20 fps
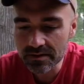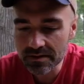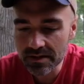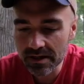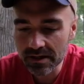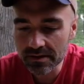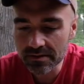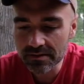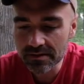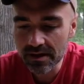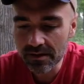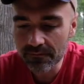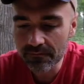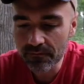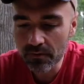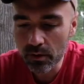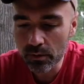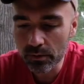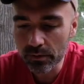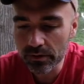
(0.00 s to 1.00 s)
to take a step
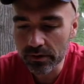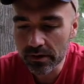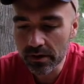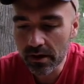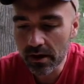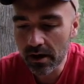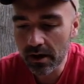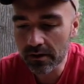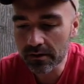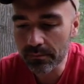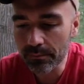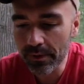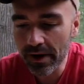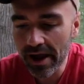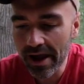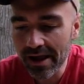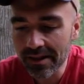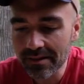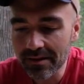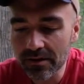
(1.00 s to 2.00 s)
forward on the
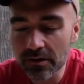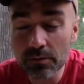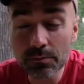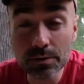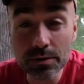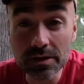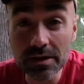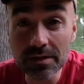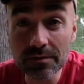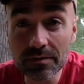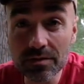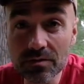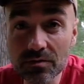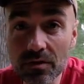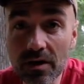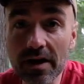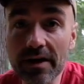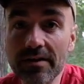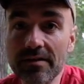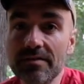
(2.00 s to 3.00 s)
path that you believe is
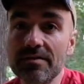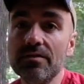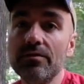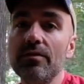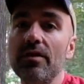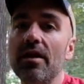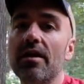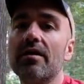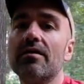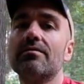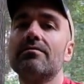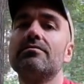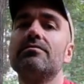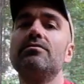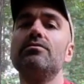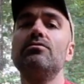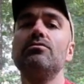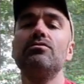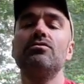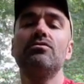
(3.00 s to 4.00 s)
right. So yeah,
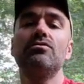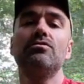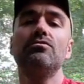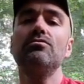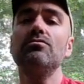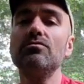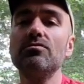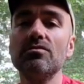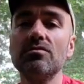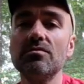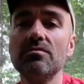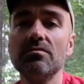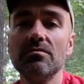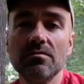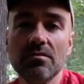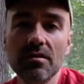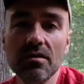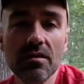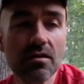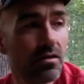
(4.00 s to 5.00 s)
use use
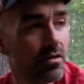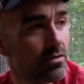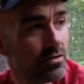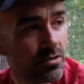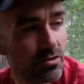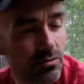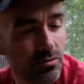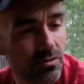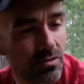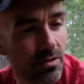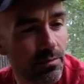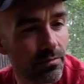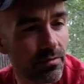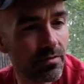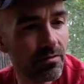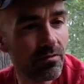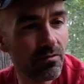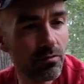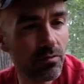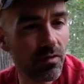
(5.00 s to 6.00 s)
do some
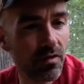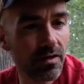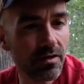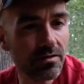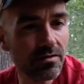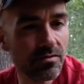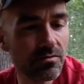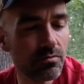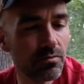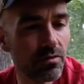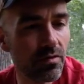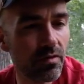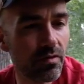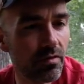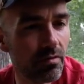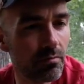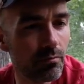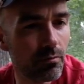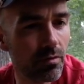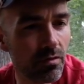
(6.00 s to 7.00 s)
do things with
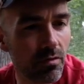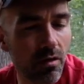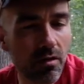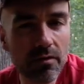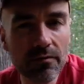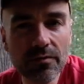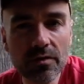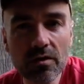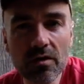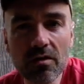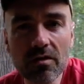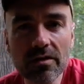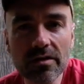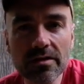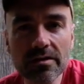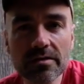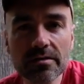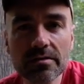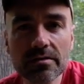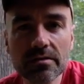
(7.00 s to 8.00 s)
with all of your heart,
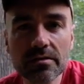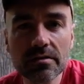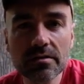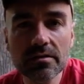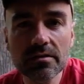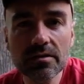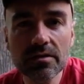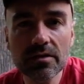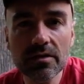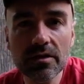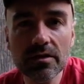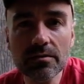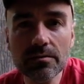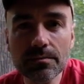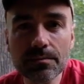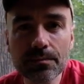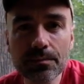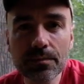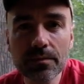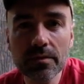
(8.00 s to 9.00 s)
you know.
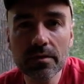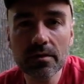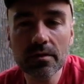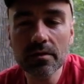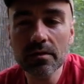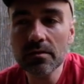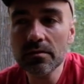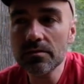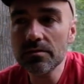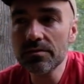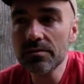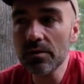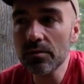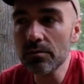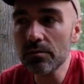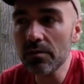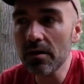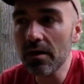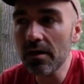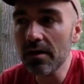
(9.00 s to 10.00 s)

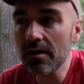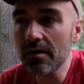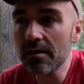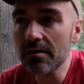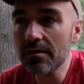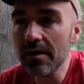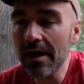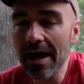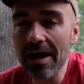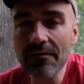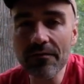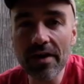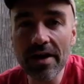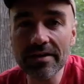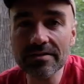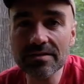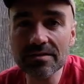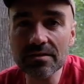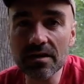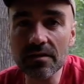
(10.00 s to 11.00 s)
Don't uh,
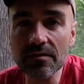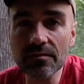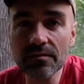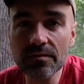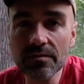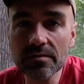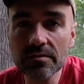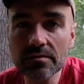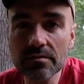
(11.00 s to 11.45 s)
half-ass stuff.